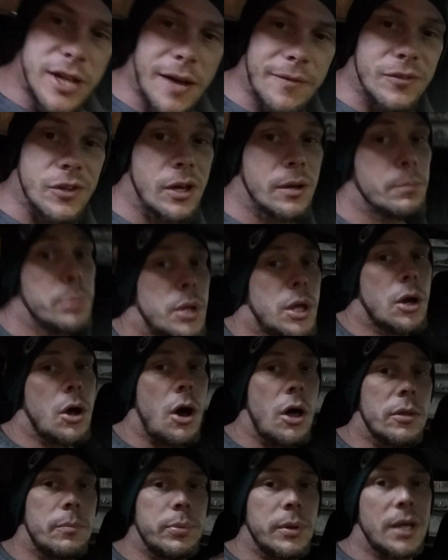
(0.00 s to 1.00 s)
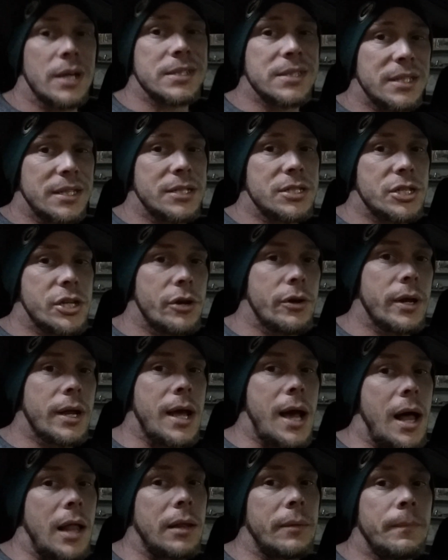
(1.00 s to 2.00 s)
and you have to unplug all the plugs in the
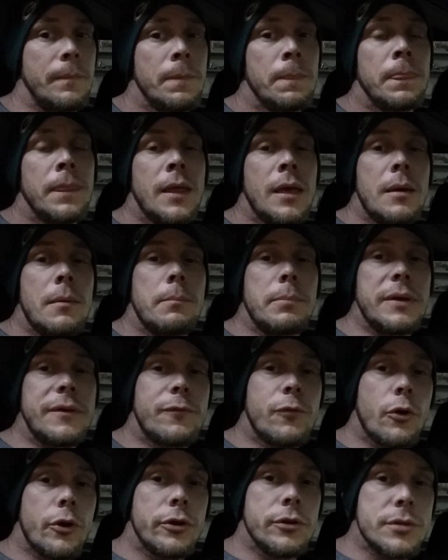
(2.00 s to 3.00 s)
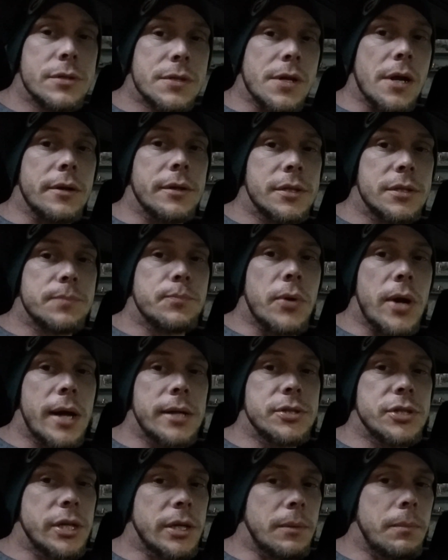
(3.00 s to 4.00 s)
steering column. Before you start this
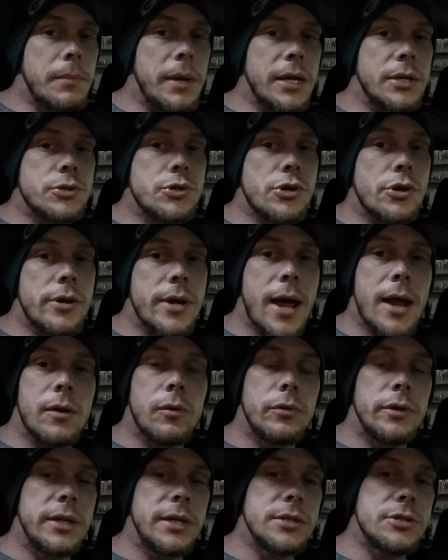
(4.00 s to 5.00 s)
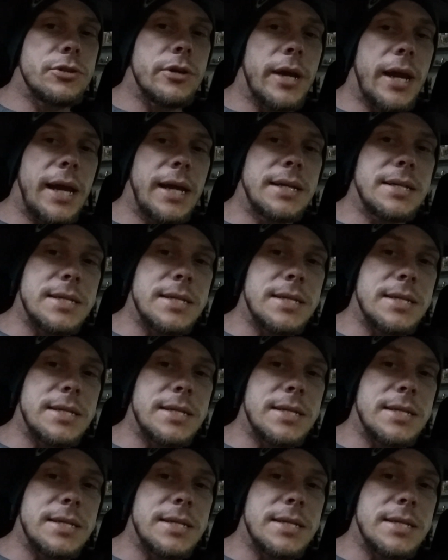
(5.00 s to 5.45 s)
project, make sure not only is your